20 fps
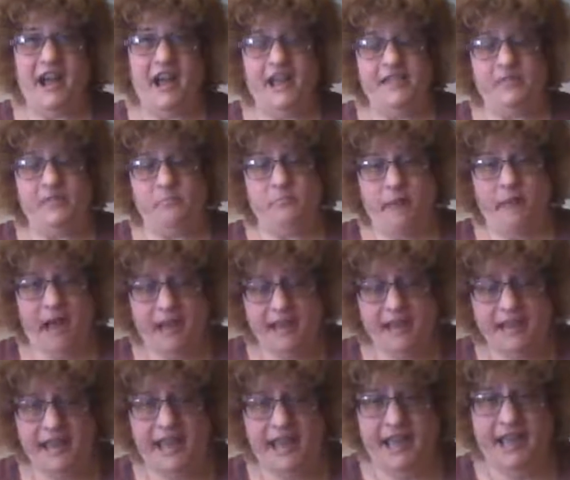In
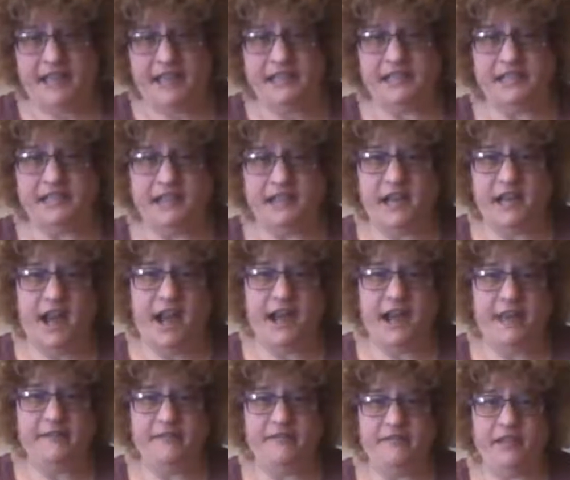my case,
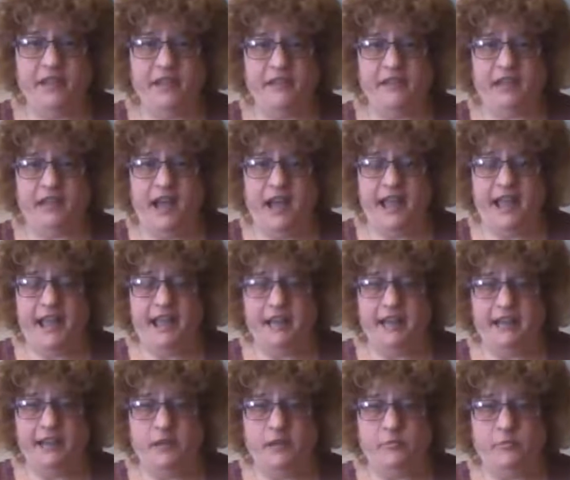I feel
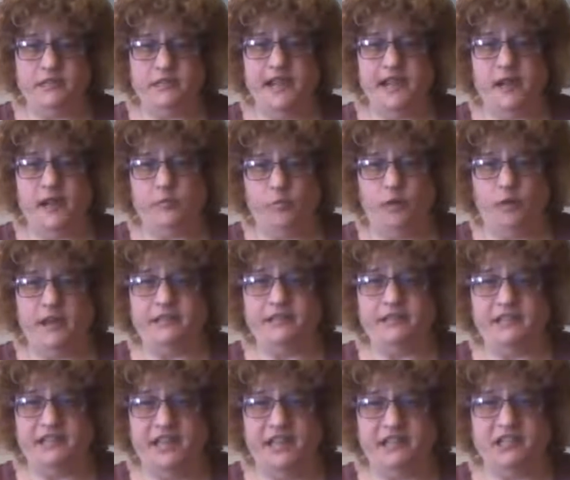like it was that one
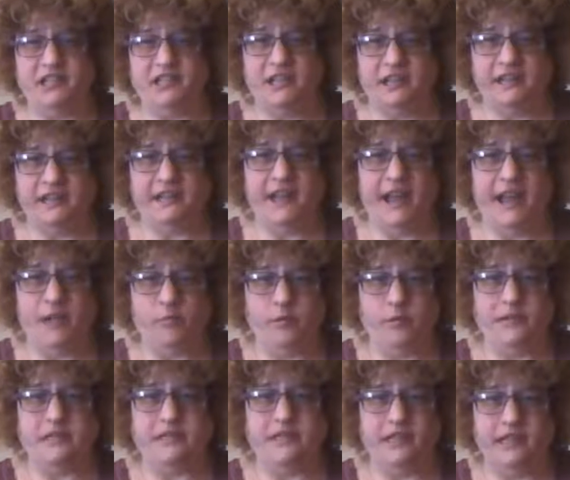session that
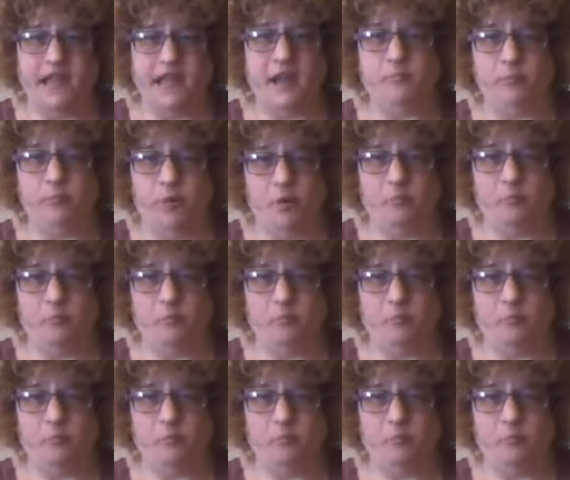was the light bulb